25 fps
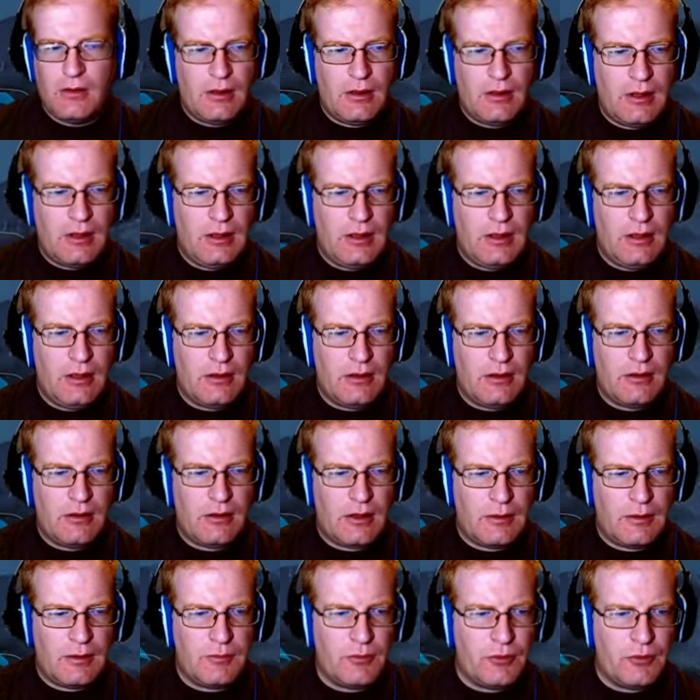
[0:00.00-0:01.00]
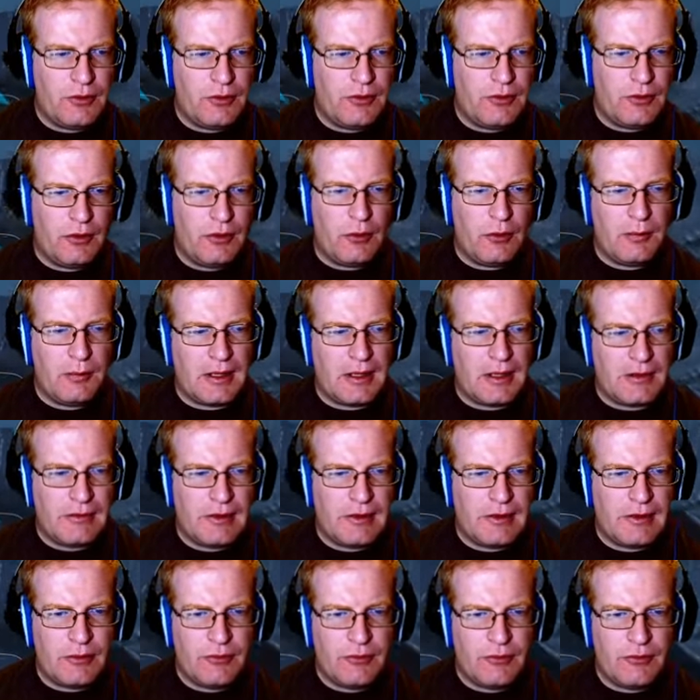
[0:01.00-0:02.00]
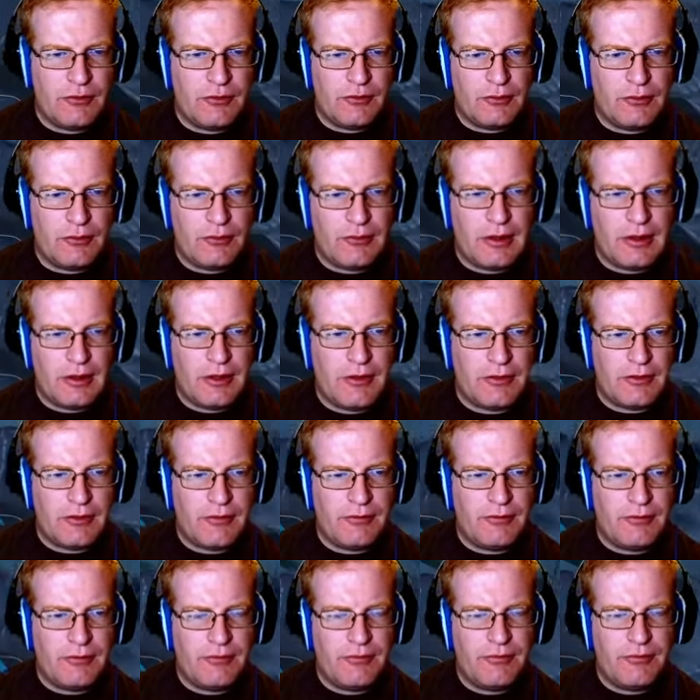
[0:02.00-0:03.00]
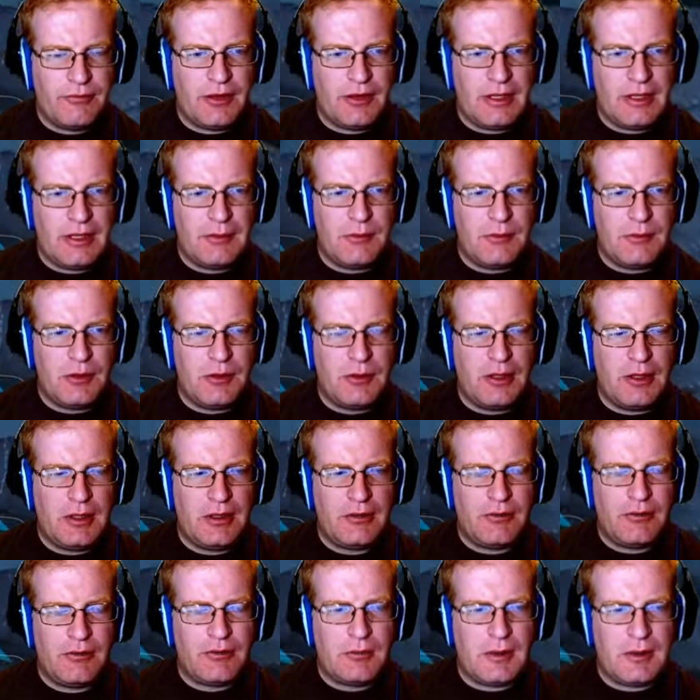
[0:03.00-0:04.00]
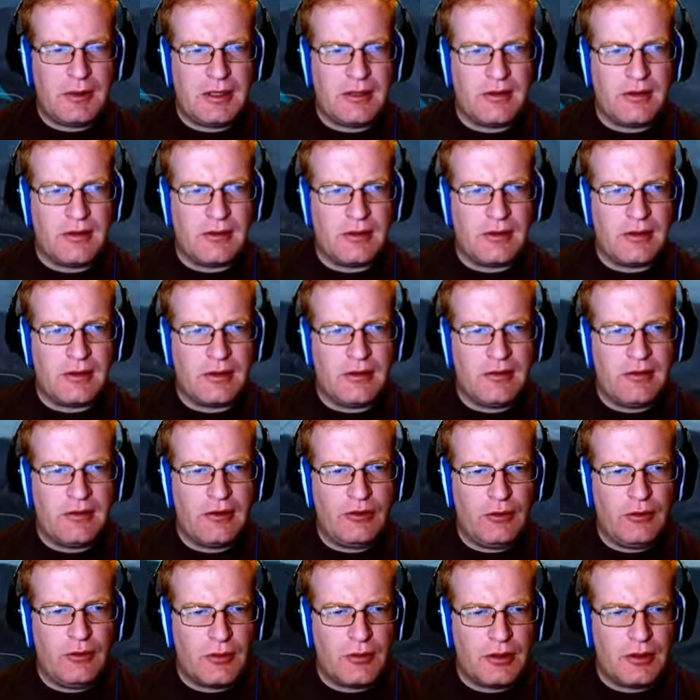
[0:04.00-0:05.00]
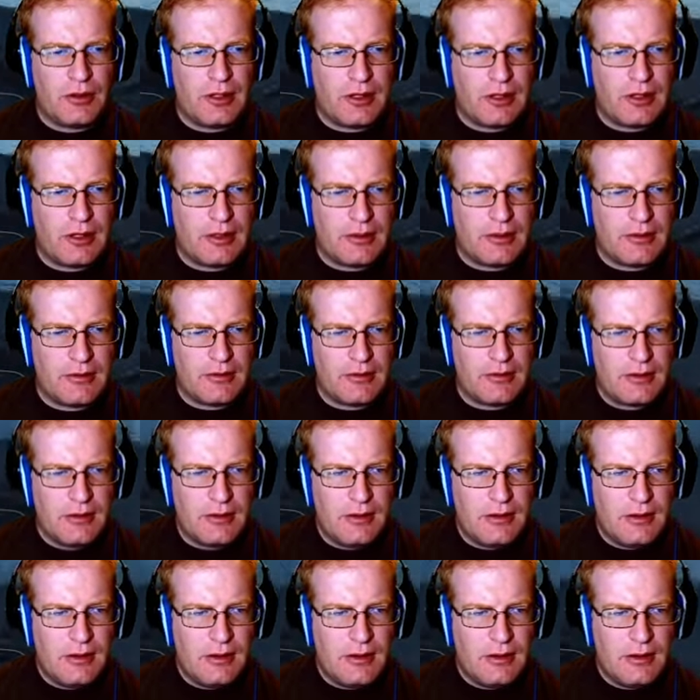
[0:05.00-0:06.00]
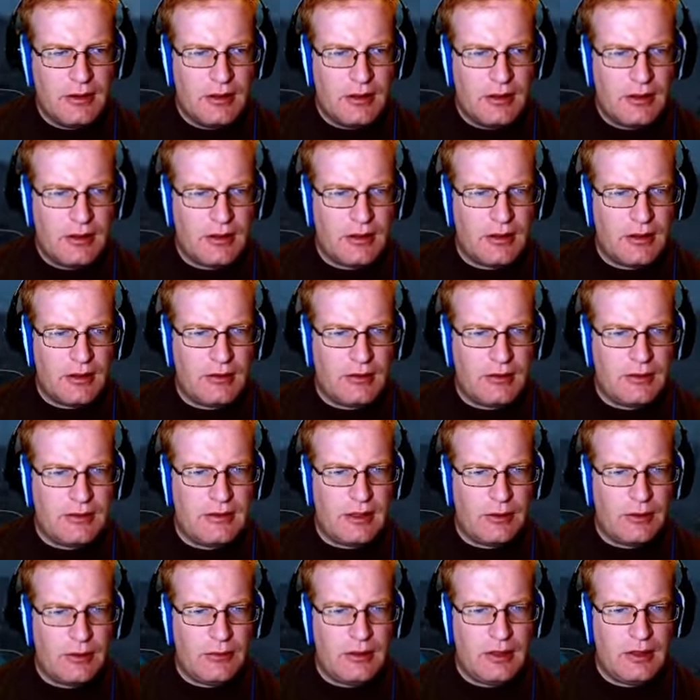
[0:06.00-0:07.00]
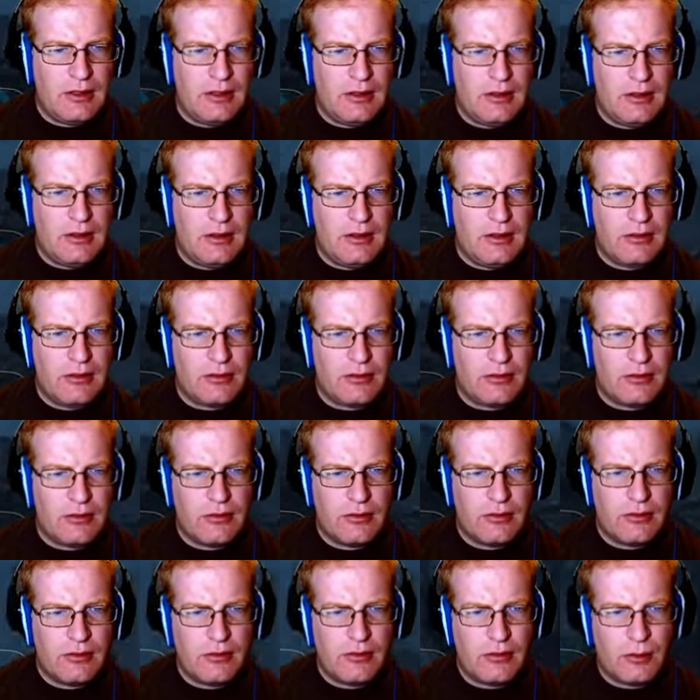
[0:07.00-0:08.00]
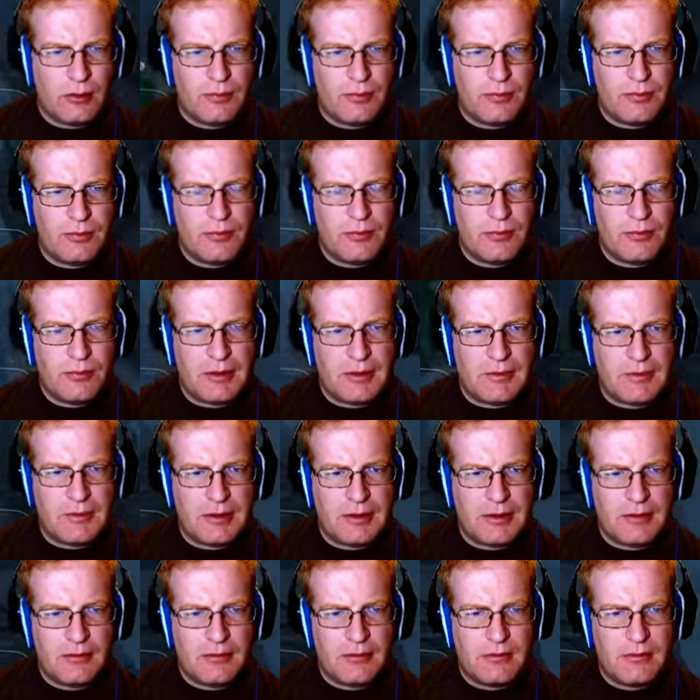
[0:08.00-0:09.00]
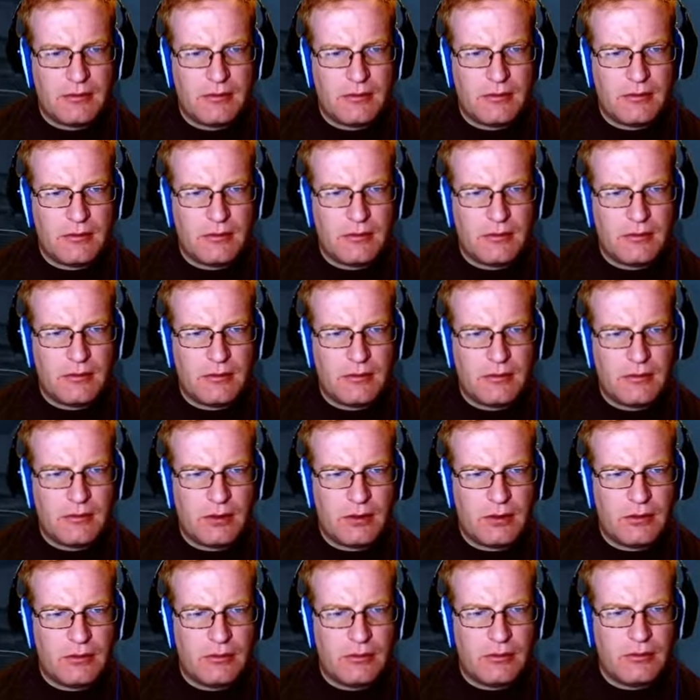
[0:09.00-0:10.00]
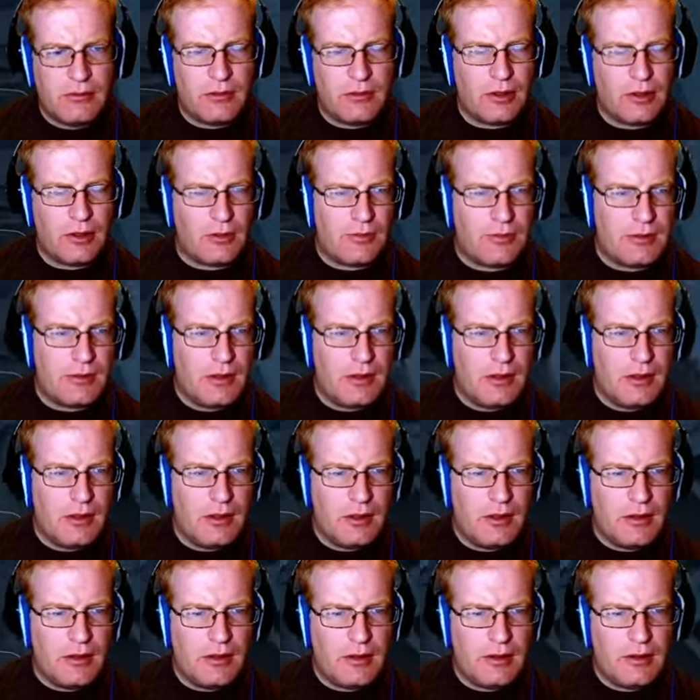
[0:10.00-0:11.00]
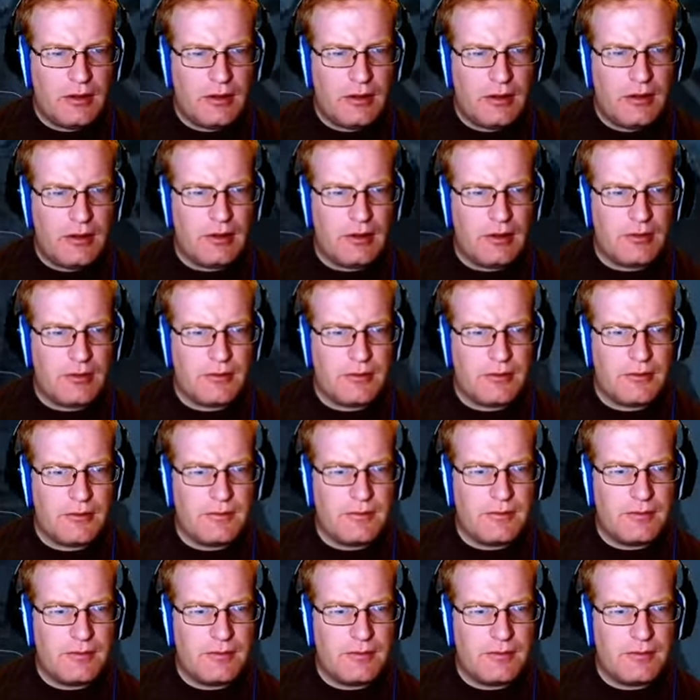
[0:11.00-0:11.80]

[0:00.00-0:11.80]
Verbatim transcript: And I'm going to go back down to regular flight mode here so we can continue working on it. Uh, down here... Nope. Wait a minute. No? No. Here.